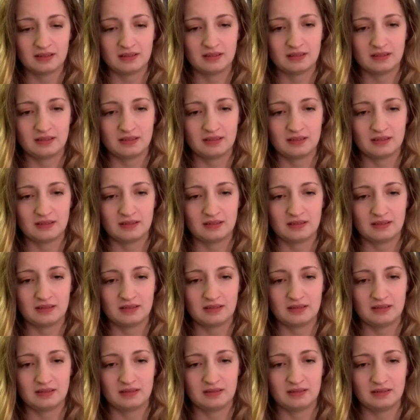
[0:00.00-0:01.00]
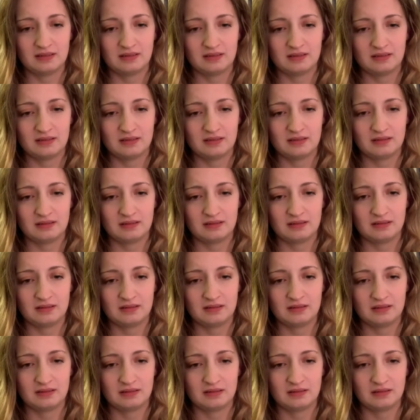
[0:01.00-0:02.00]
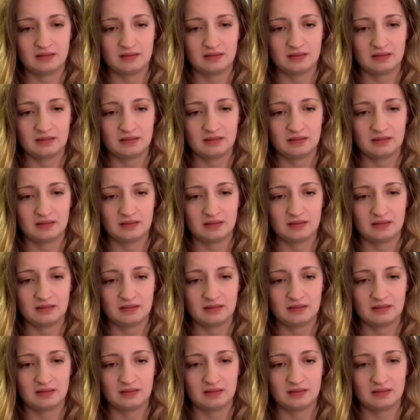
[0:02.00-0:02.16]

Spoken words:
(silent)